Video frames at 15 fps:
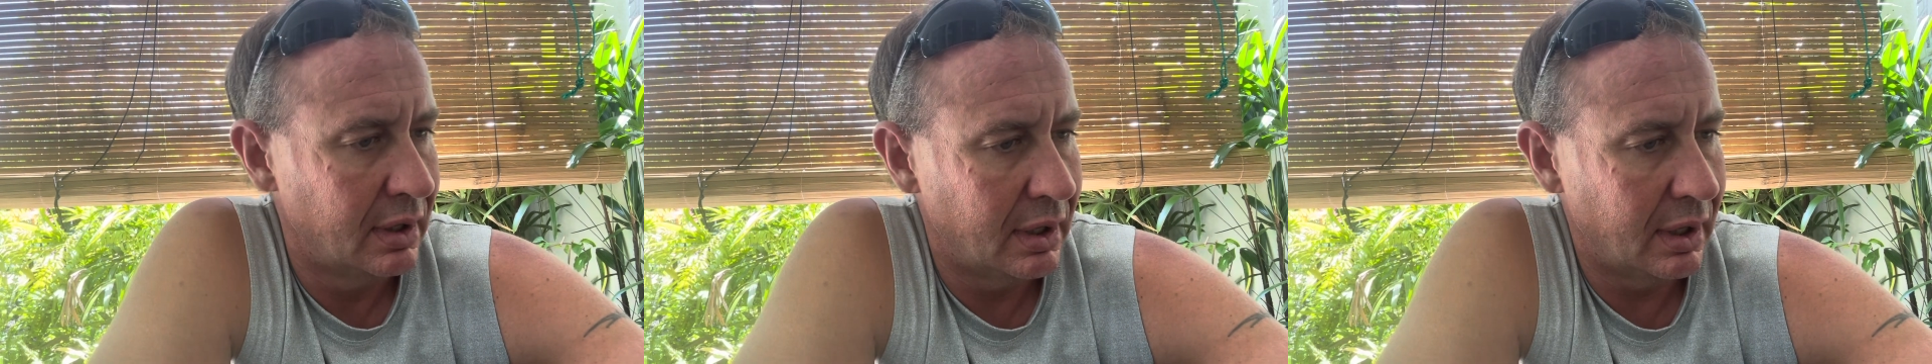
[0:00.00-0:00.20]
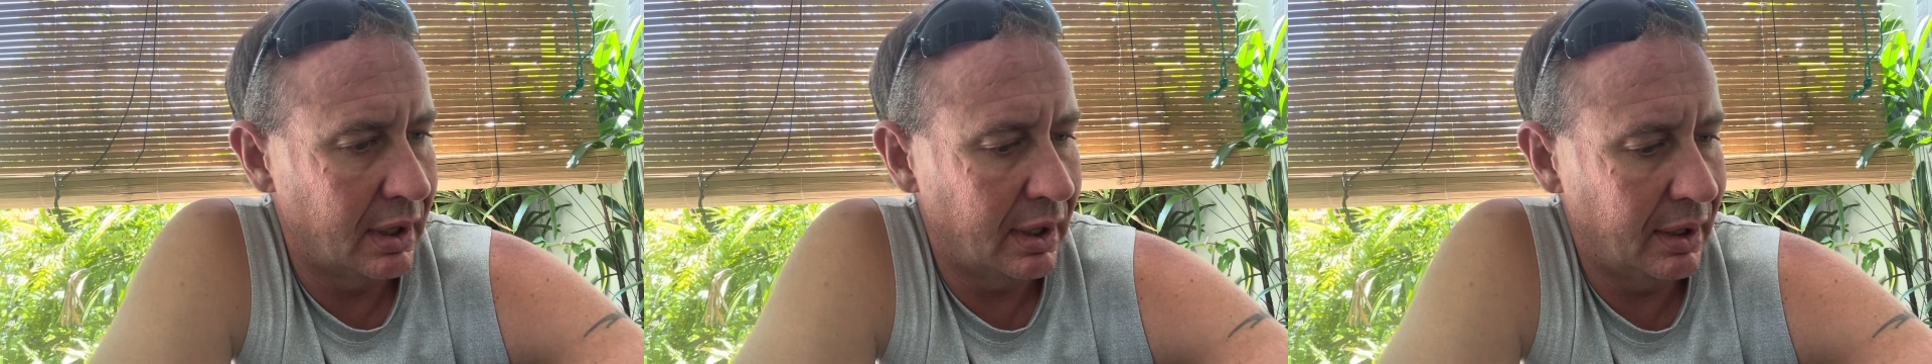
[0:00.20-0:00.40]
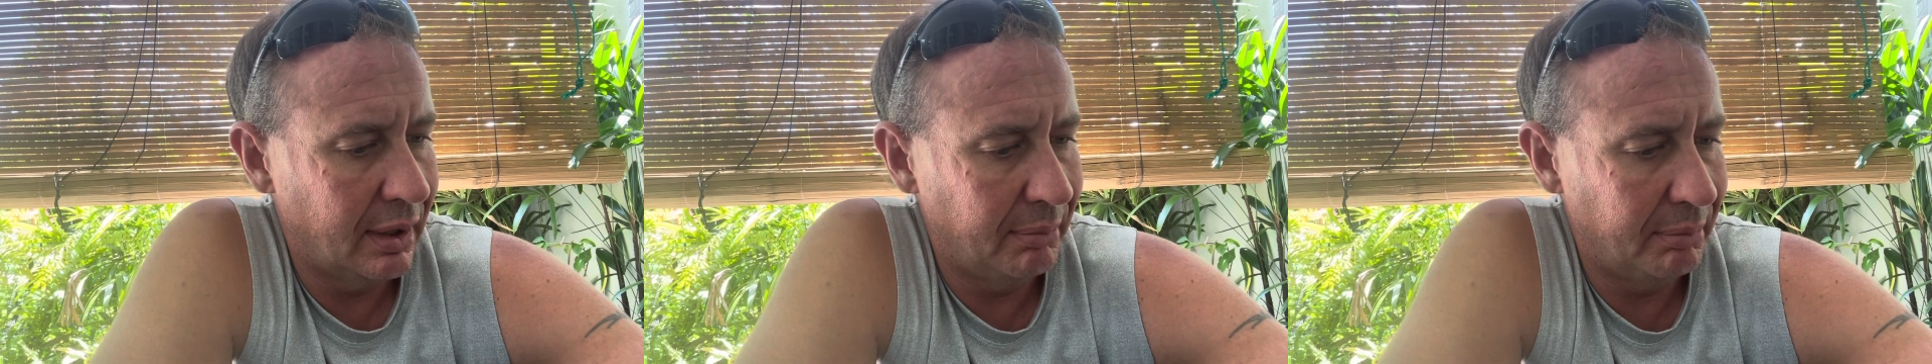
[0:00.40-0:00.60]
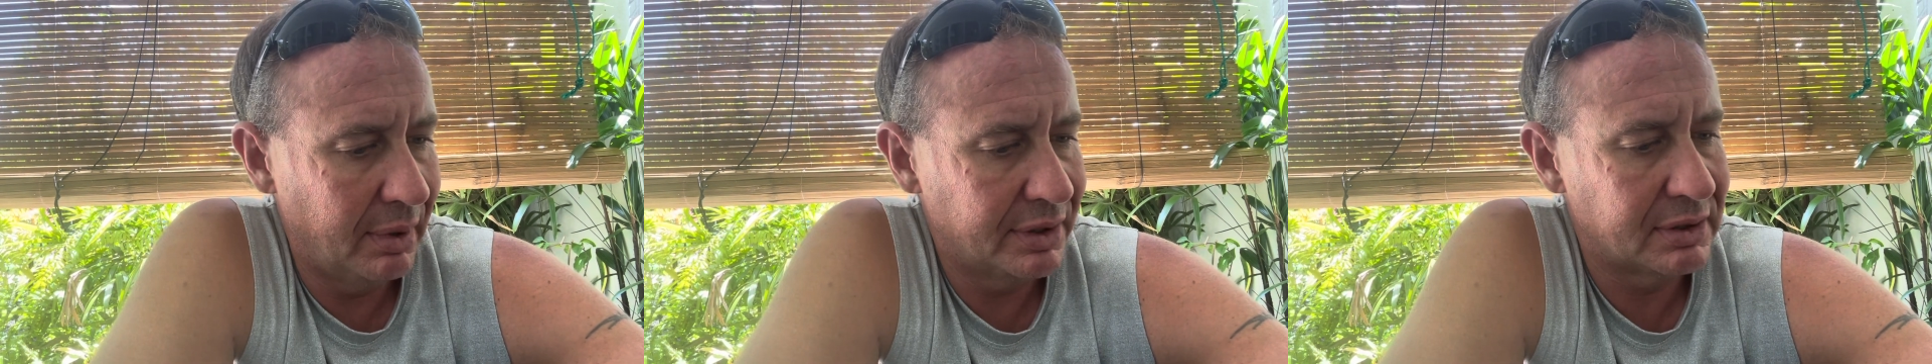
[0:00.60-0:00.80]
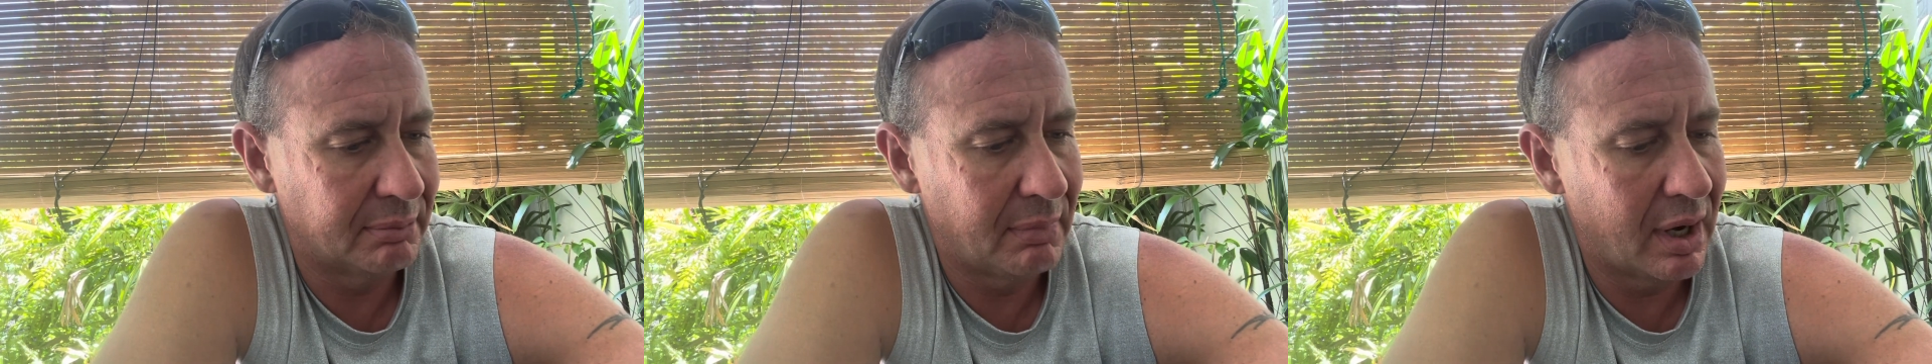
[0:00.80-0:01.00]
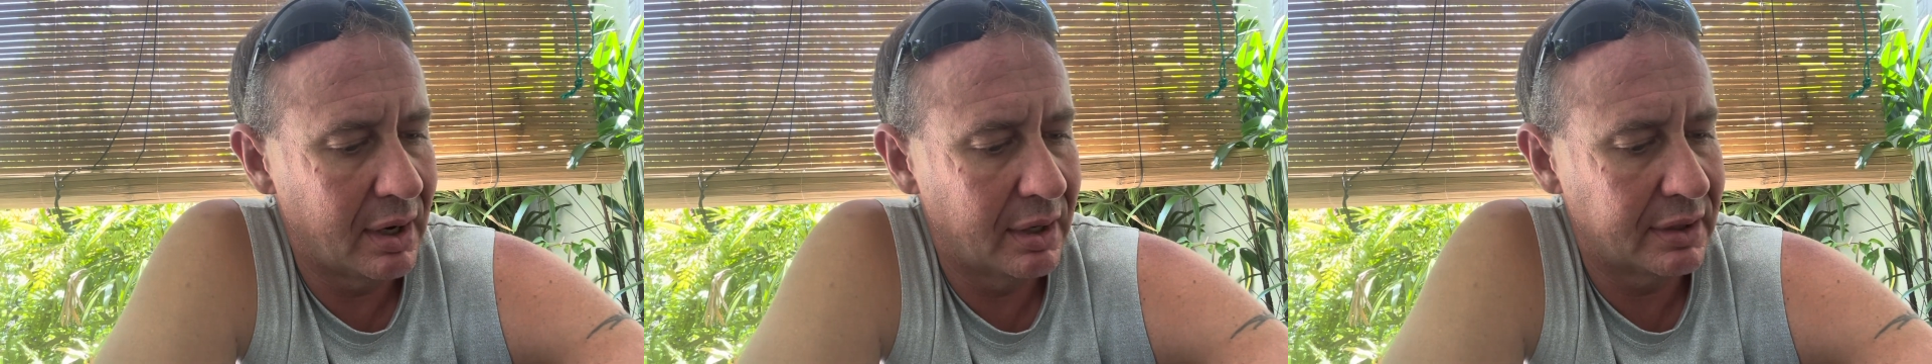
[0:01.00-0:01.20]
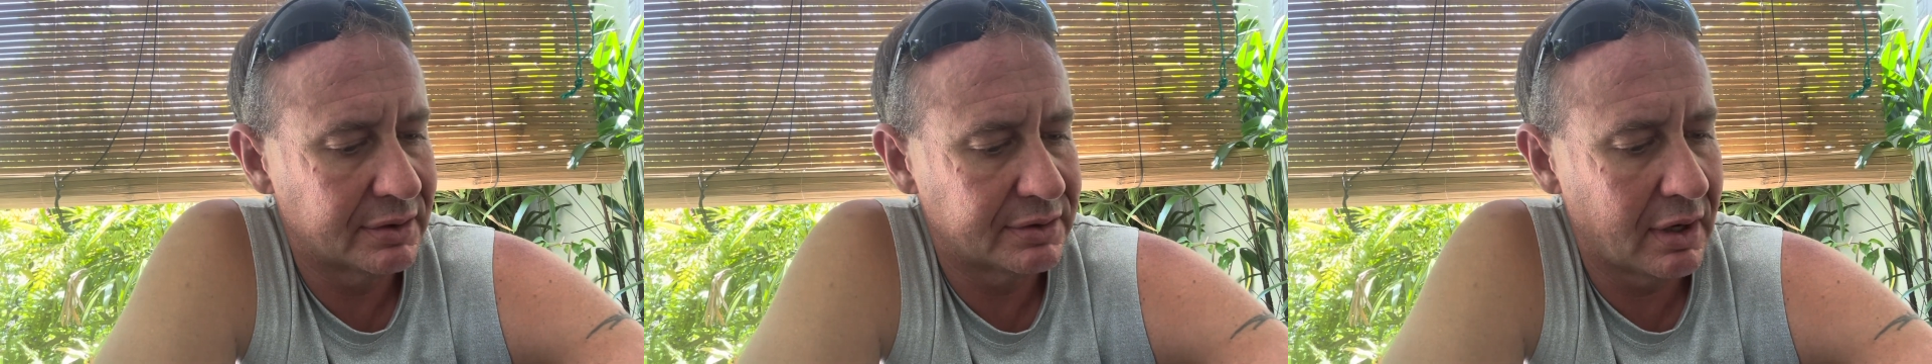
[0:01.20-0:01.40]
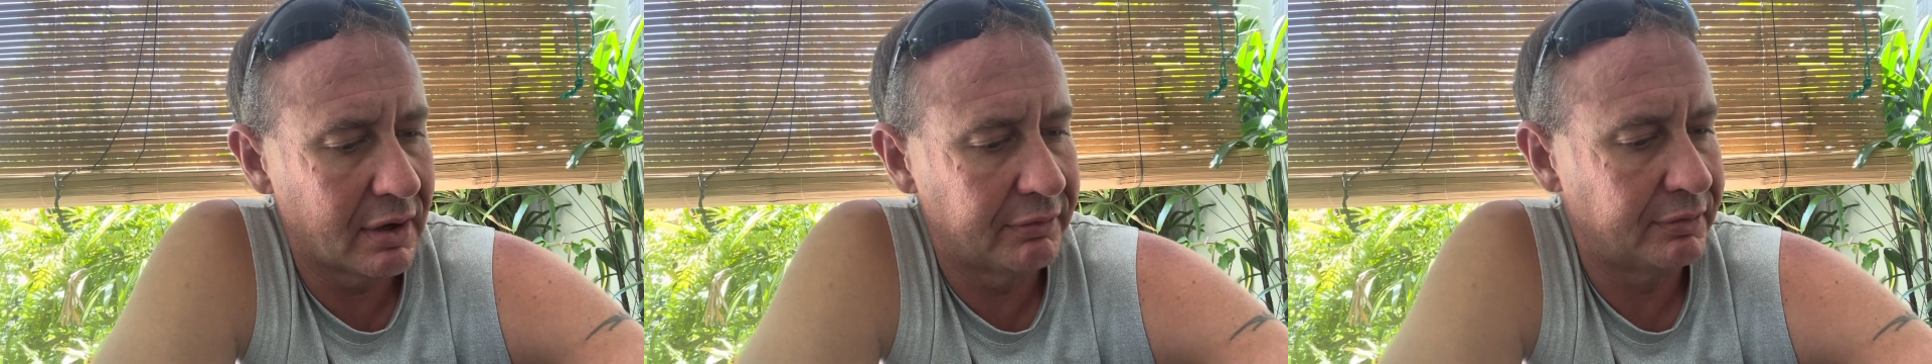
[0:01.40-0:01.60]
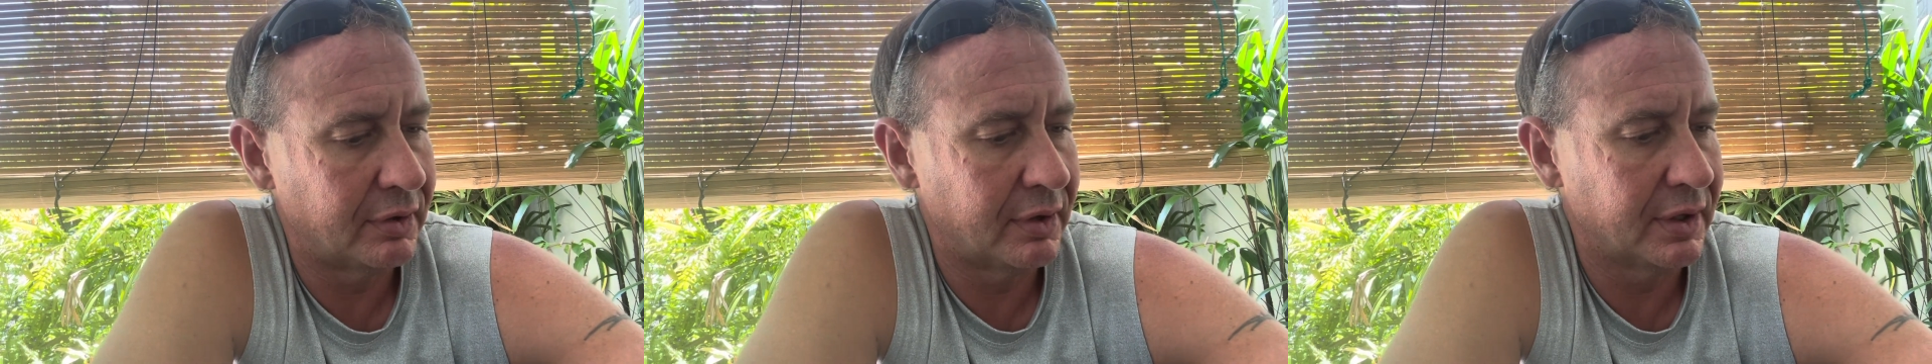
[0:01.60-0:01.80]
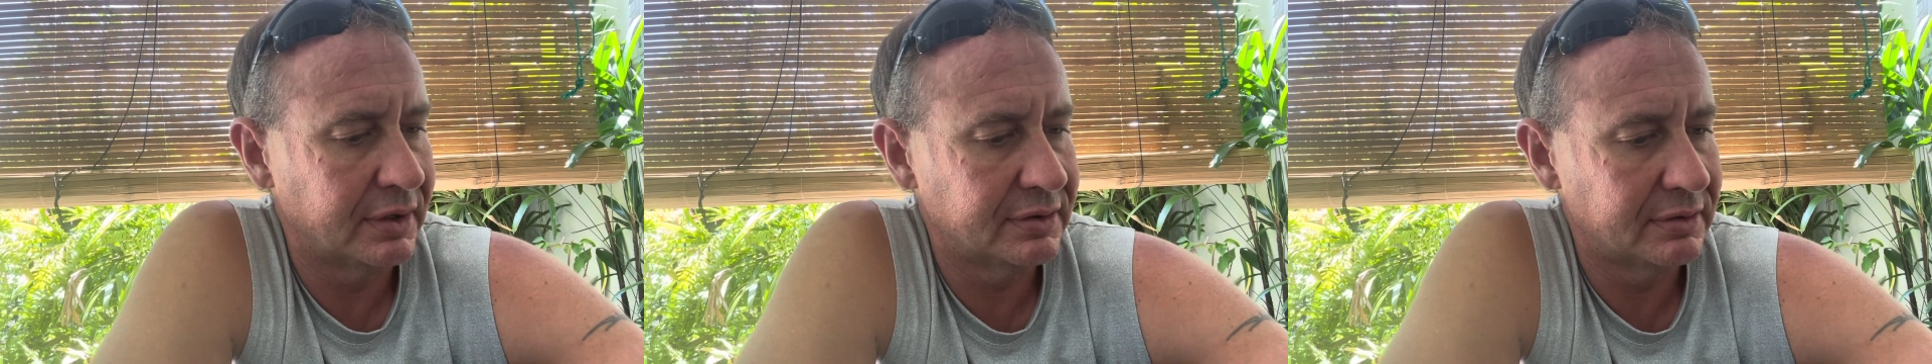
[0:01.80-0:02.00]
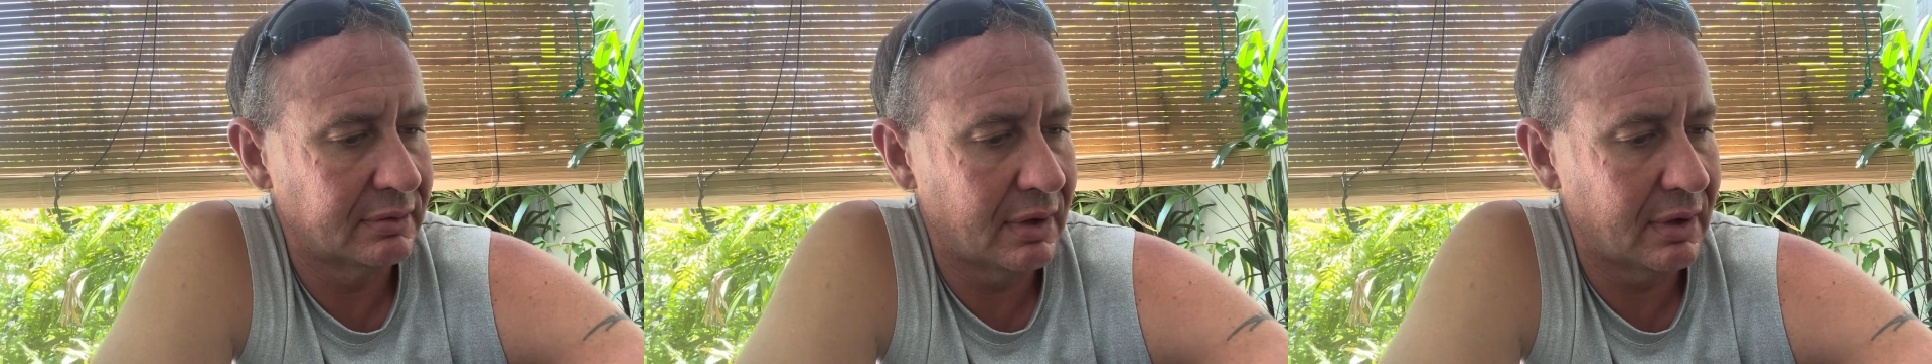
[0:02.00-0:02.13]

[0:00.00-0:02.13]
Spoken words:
a bunch of American soft drinks.